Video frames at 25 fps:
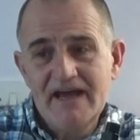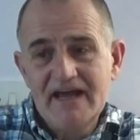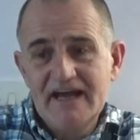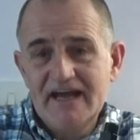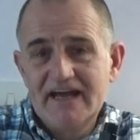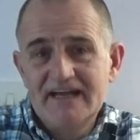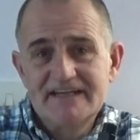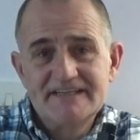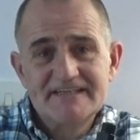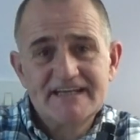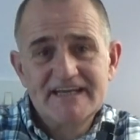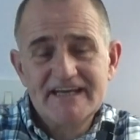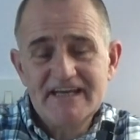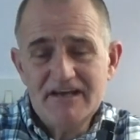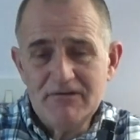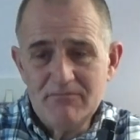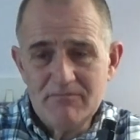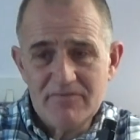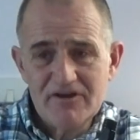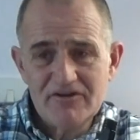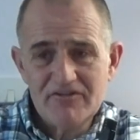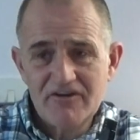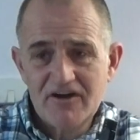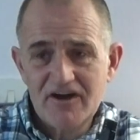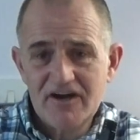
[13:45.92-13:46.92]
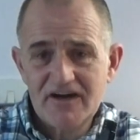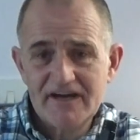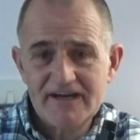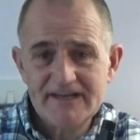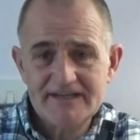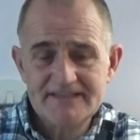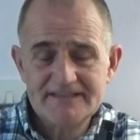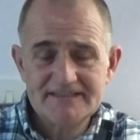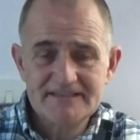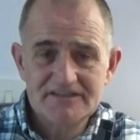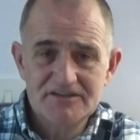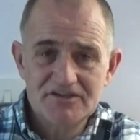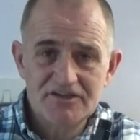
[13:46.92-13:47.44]
And to keep your eye
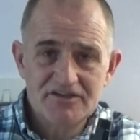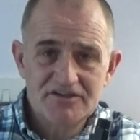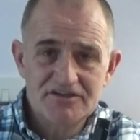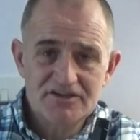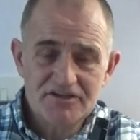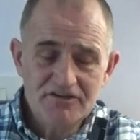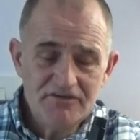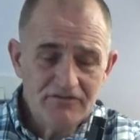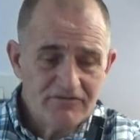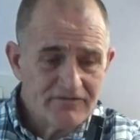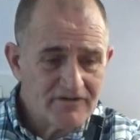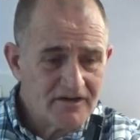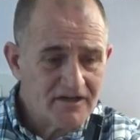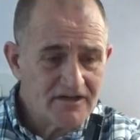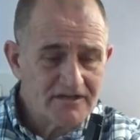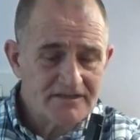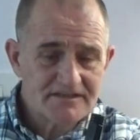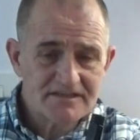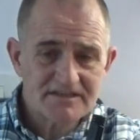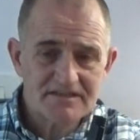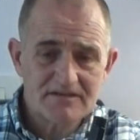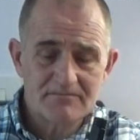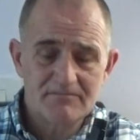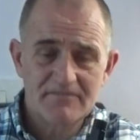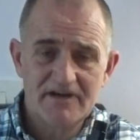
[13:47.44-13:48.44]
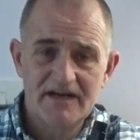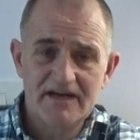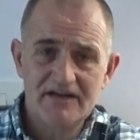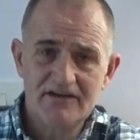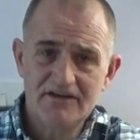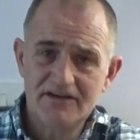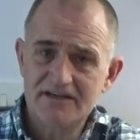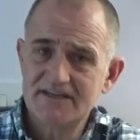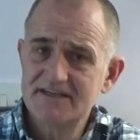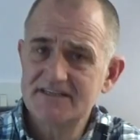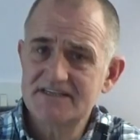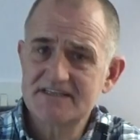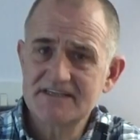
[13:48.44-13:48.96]
until you do find somewhere,
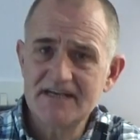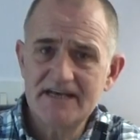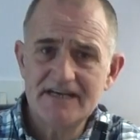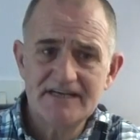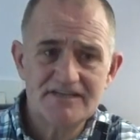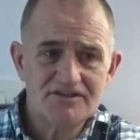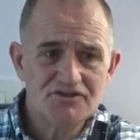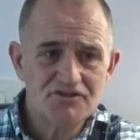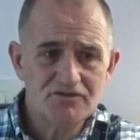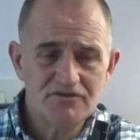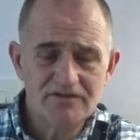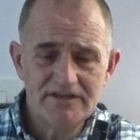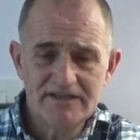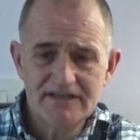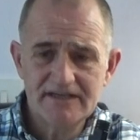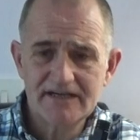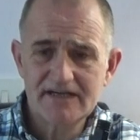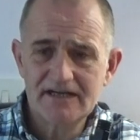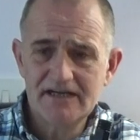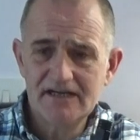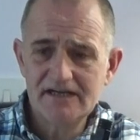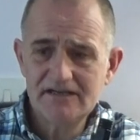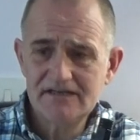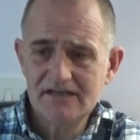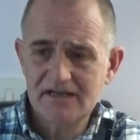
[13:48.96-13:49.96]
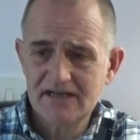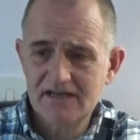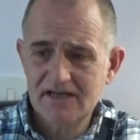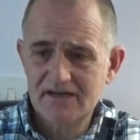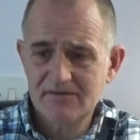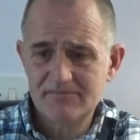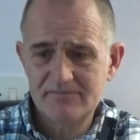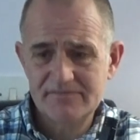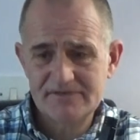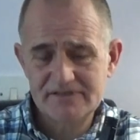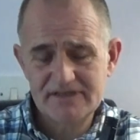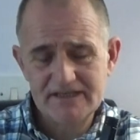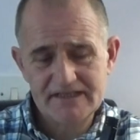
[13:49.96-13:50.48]
like I say, join a gun club
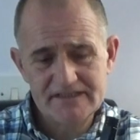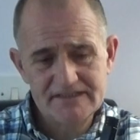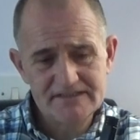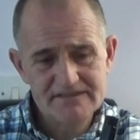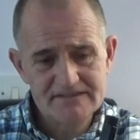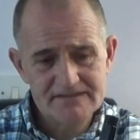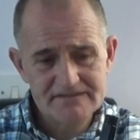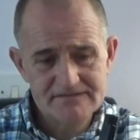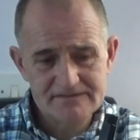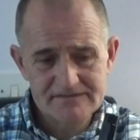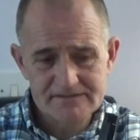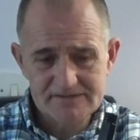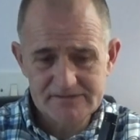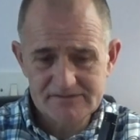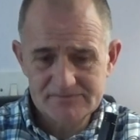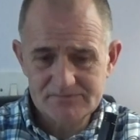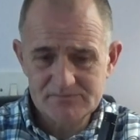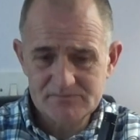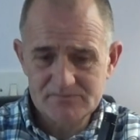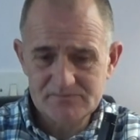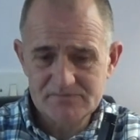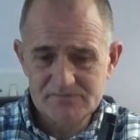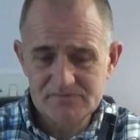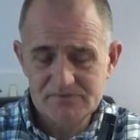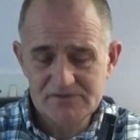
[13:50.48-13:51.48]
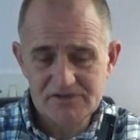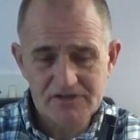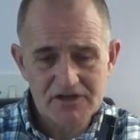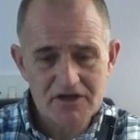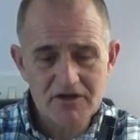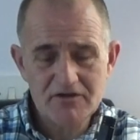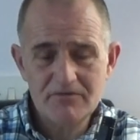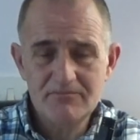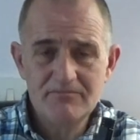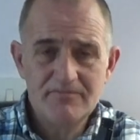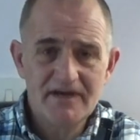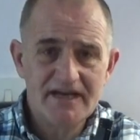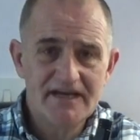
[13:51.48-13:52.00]
and go
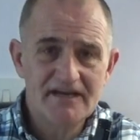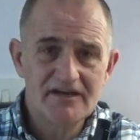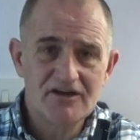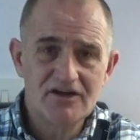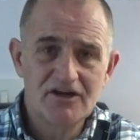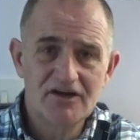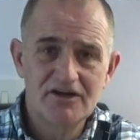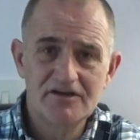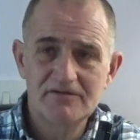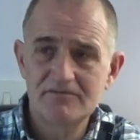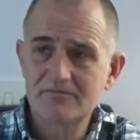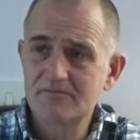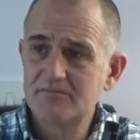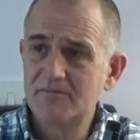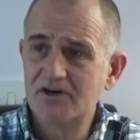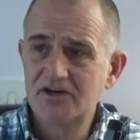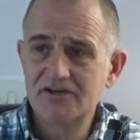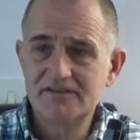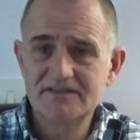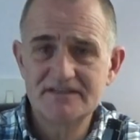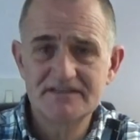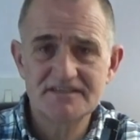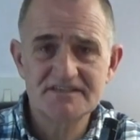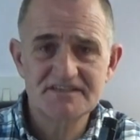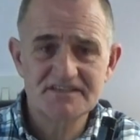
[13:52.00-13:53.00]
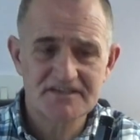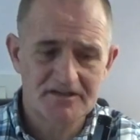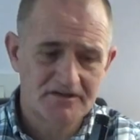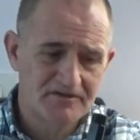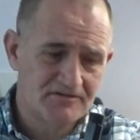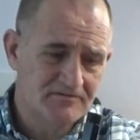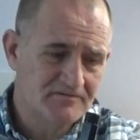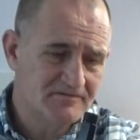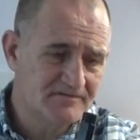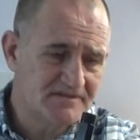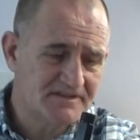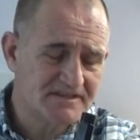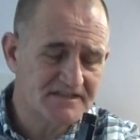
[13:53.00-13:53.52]
and meet like-minded
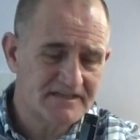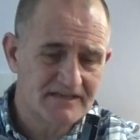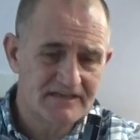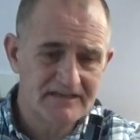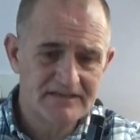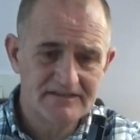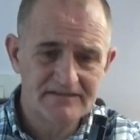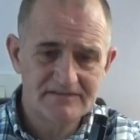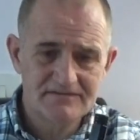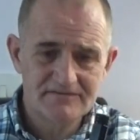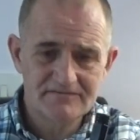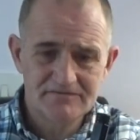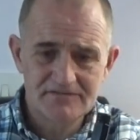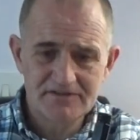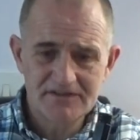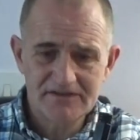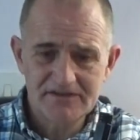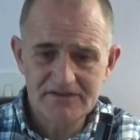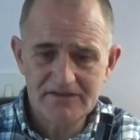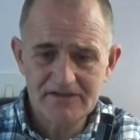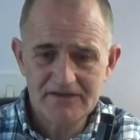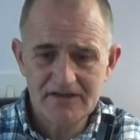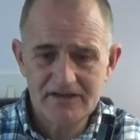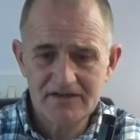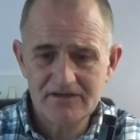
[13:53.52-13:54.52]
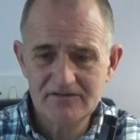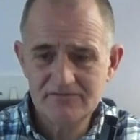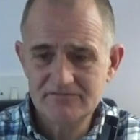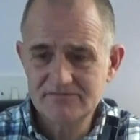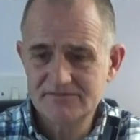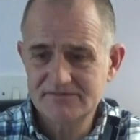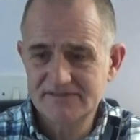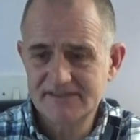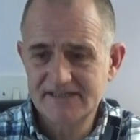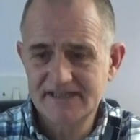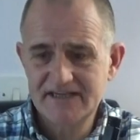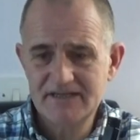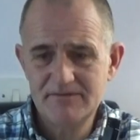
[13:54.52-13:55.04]
souls, and, you know,
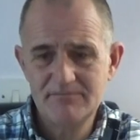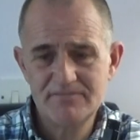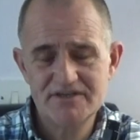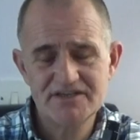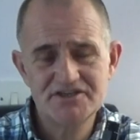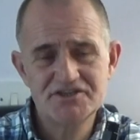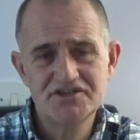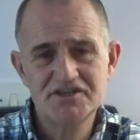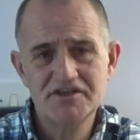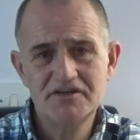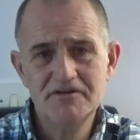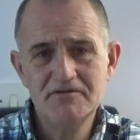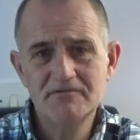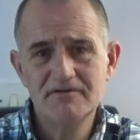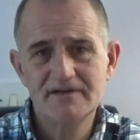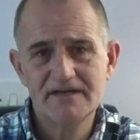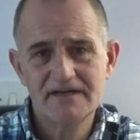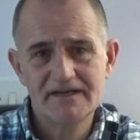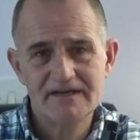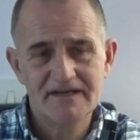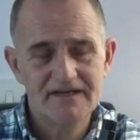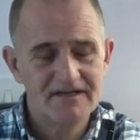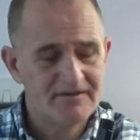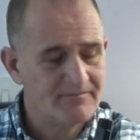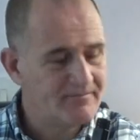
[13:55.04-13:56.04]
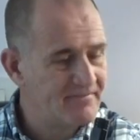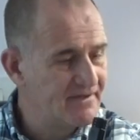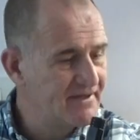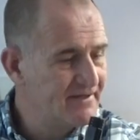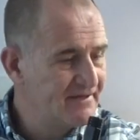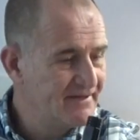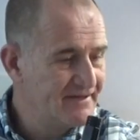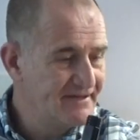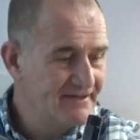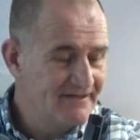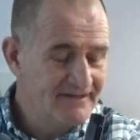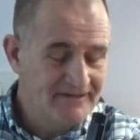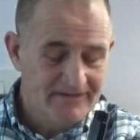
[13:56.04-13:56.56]
keep your shooting up.
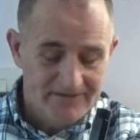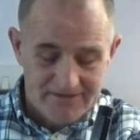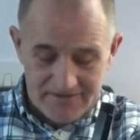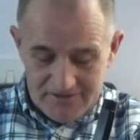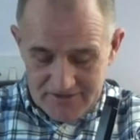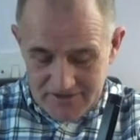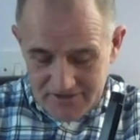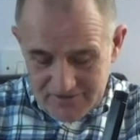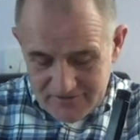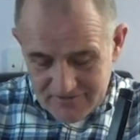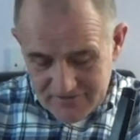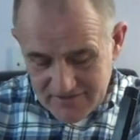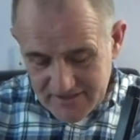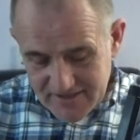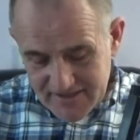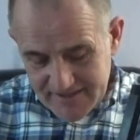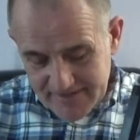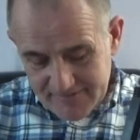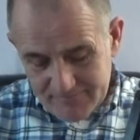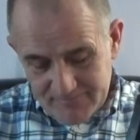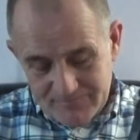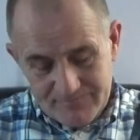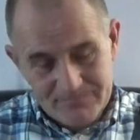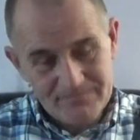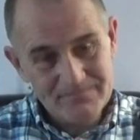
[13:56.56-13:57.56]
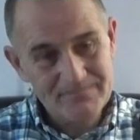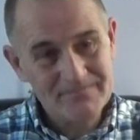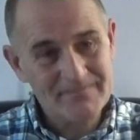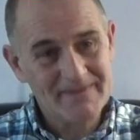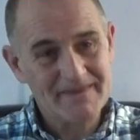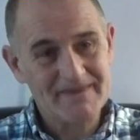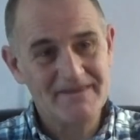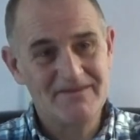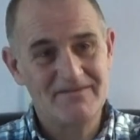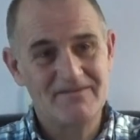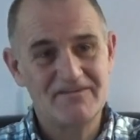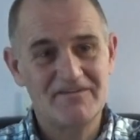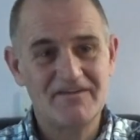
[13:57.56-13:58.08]
Right,
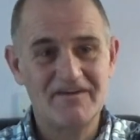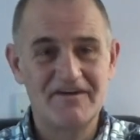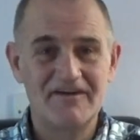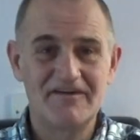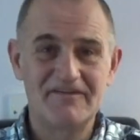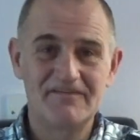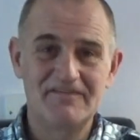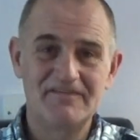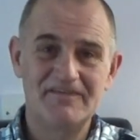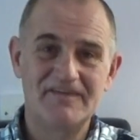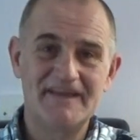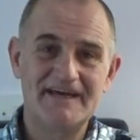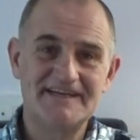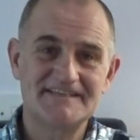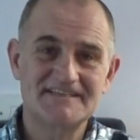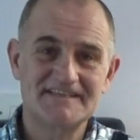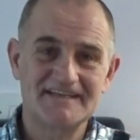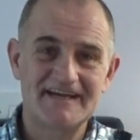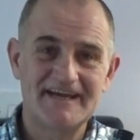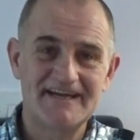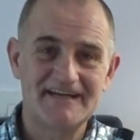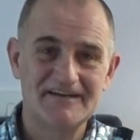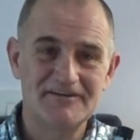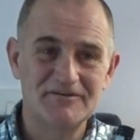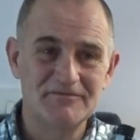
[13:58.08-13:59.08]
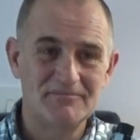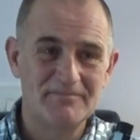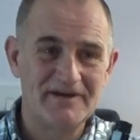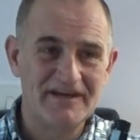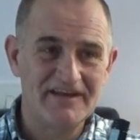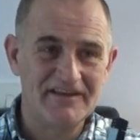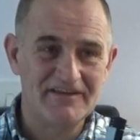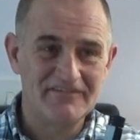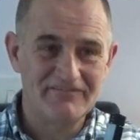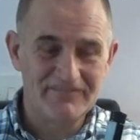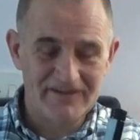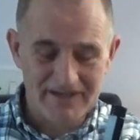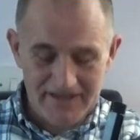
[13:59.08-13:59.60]
so that's that little bit
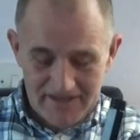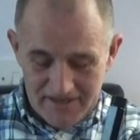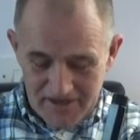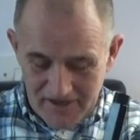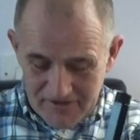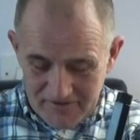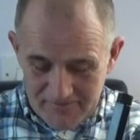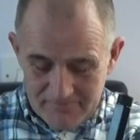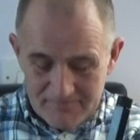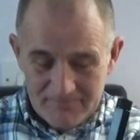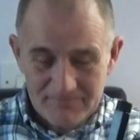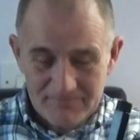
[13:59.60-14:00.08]
of the video.